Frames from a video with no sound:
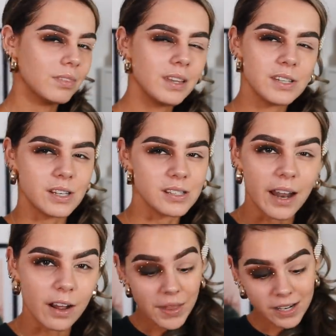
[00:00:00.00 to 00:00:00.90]
this doesn't
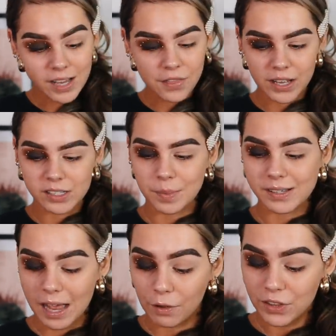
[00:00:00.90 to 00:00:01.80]
add up. Then I start thinking to
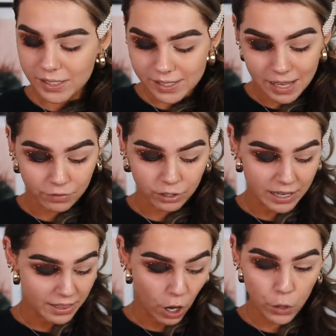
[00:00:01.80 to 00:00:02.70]
myself, this is
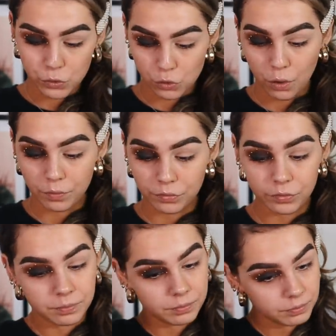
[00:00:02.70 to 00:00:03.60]
definitely the ghost
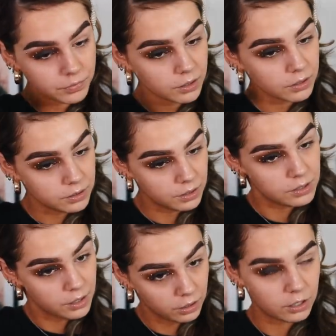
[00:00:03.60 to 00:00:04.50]
of
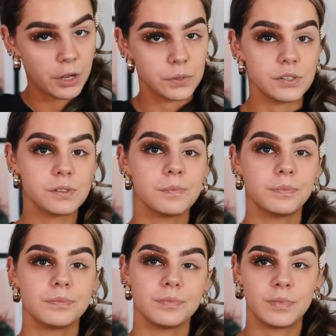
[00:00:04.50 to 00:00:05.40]
the close.
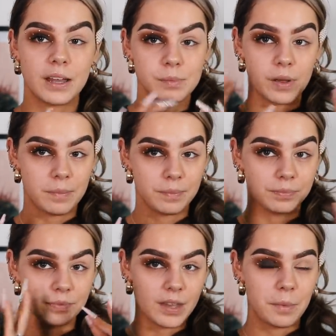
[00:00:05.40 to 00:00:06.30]
That's my
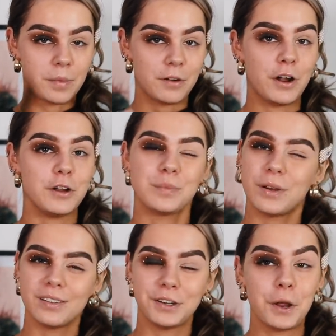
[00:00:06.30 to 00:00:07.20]
name on my road,
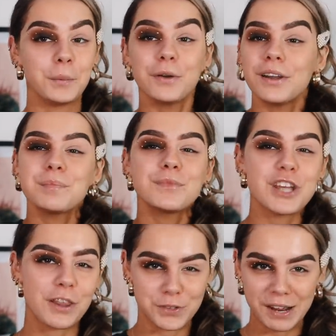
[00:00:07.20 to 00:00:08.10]
but you know, we're not gonna
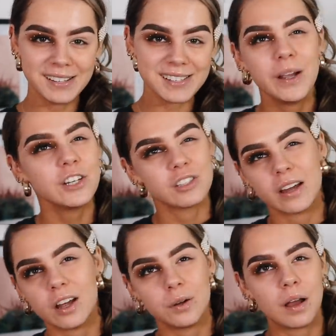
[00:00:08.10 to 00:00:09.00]
share those deeds. Which,
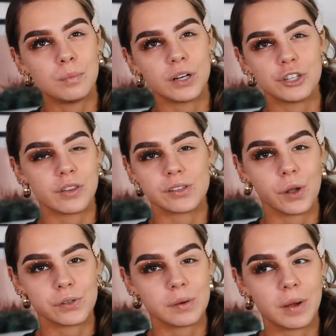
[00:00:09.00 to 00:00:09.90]
side note, I'm pretty sure there's a
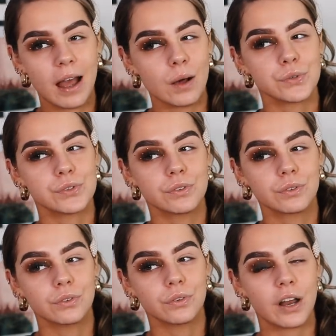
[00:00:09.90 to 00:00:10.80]
ghost in my house
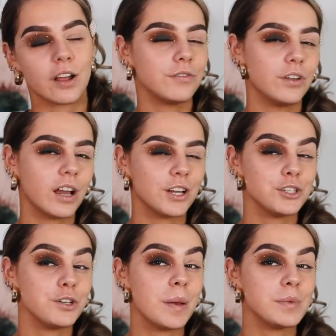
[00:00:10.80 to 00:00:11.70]
and I feel like I
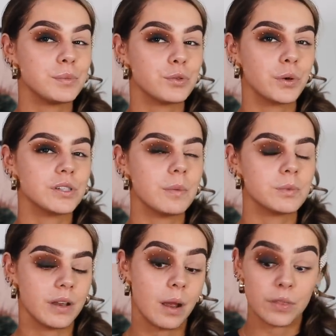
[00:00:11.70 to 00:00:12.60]
should do maybe some story
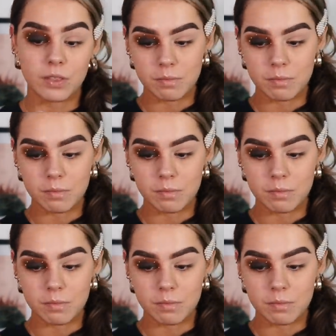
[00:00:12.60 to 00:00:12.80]
times one day with